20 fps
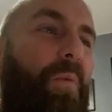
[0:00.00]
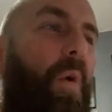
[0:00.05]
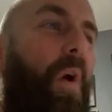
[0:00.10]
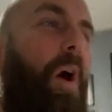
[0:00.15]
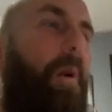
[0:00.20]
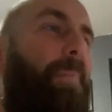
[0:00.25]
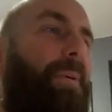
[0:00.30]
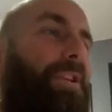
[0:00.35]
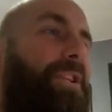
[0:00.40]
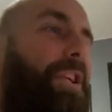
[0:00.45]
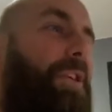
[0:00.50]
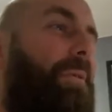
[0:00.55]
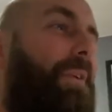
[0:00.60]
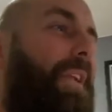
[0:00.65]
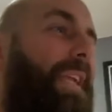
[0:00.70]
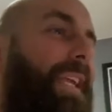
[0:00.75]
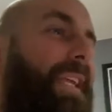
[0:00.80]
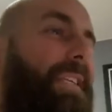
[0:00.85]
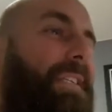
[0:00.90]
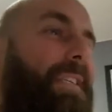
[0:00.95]
what
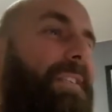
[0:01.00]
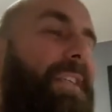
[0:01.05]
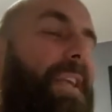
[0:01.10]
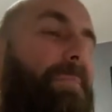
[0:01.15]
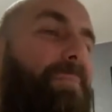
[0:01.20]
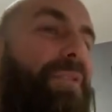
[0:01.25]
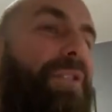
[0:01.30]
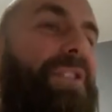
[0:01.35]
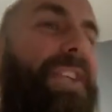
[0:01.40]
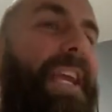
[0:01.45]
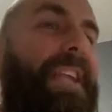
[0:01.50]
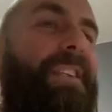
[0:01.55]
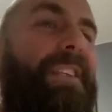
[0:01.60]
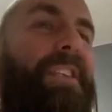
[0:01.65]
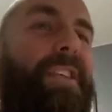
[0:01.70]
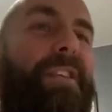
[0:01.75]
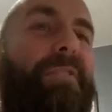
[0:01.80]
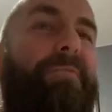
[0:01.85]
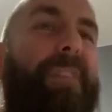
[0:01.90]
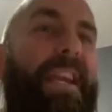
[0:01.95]
opportunities does it present
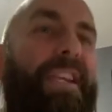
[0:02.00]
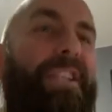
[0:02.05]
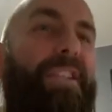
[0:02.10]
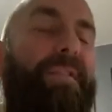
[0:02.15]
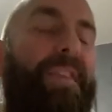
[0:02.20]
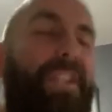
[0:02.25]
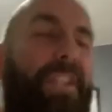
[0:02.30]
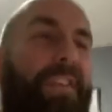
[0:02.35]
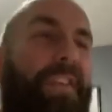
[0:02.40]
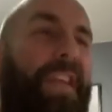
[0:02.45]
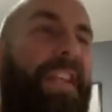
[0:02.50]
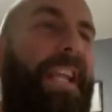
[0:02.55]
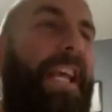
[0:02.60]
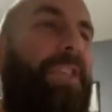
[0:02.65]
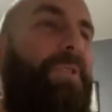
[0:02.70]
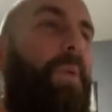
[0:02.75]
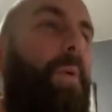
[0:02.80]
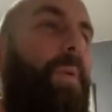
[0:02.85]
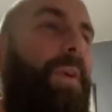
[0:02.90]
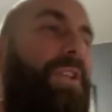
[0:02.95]
to the rest of us? I think
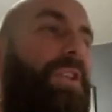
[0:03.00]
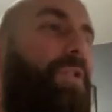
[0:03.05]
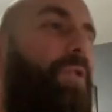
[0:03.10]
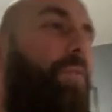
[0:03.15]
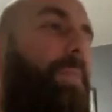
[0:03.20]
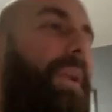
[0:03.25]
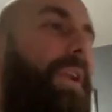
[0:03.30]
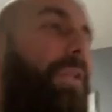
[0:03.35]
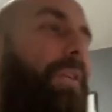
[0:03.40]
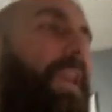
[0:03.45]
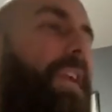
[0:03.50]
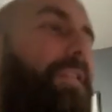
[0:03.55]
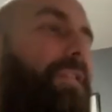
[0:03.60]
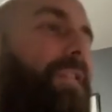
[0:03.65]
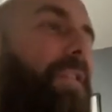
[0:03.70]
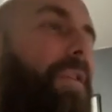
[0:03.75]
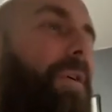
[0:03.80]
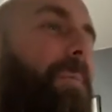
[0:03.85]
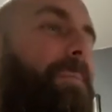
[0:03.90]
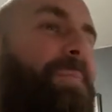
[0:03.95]
that's what we should all be looking
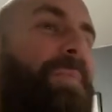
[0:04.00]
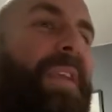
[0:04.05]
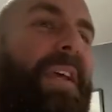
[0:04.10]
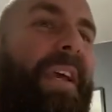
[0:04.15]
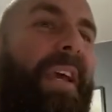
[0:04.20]
for.